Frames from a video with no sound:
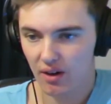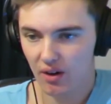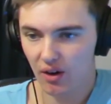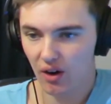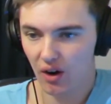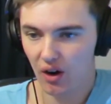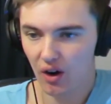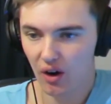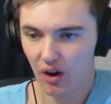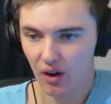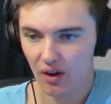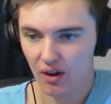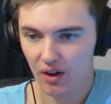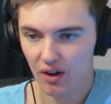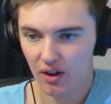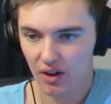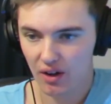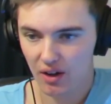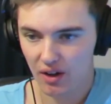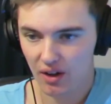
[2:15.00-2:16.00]
Oh,
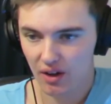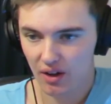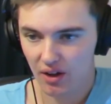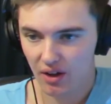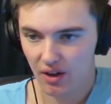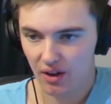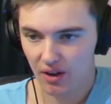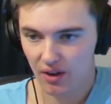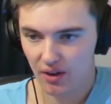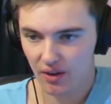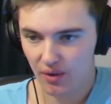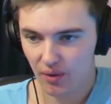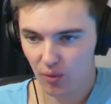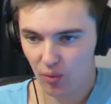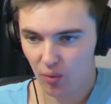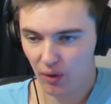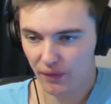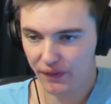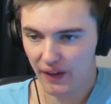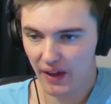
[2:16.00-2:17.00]

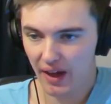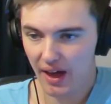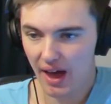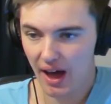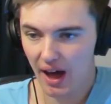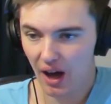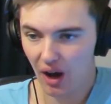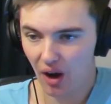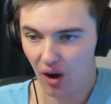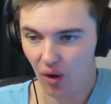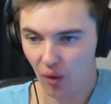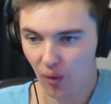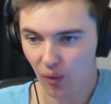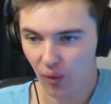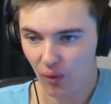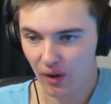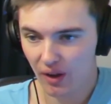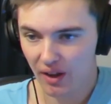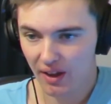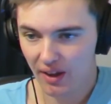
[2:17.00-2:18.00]
what the hell?
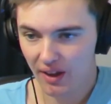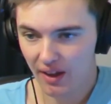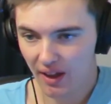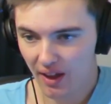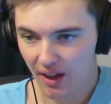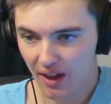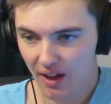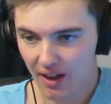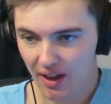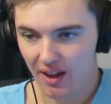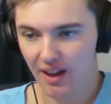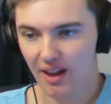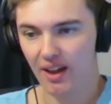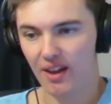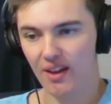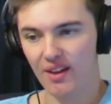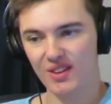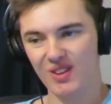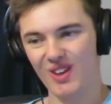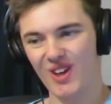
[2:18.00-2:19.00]

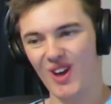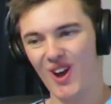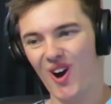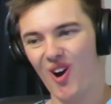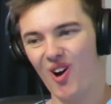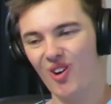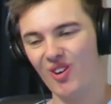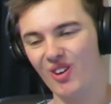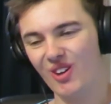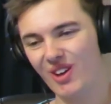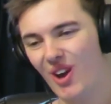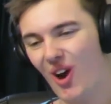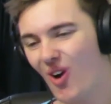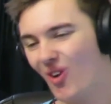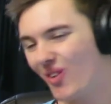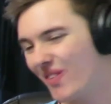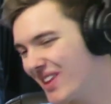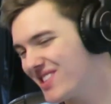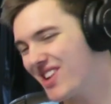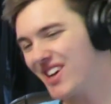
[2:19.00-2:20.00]
Yo,
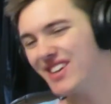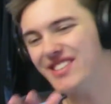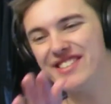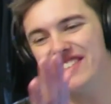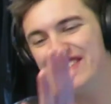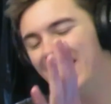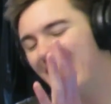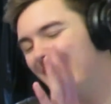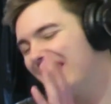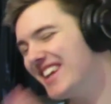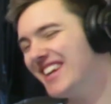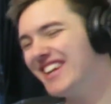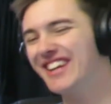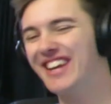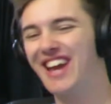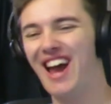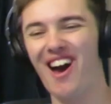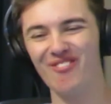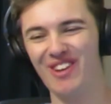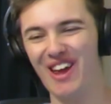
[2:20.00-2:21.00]
these guys, they need to
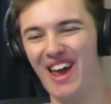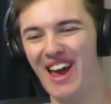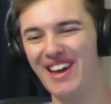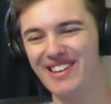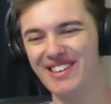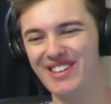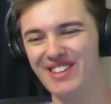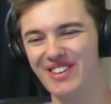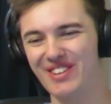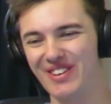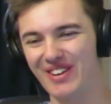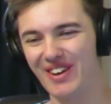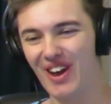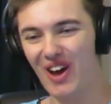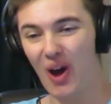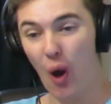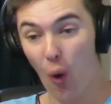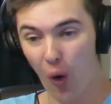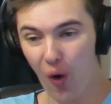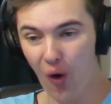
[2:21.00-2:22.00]
calm down, dude.
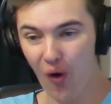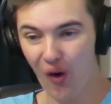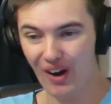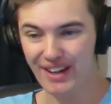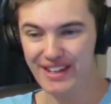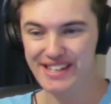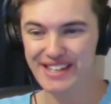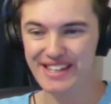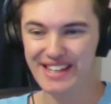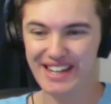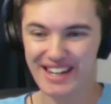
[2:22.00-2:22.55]
What?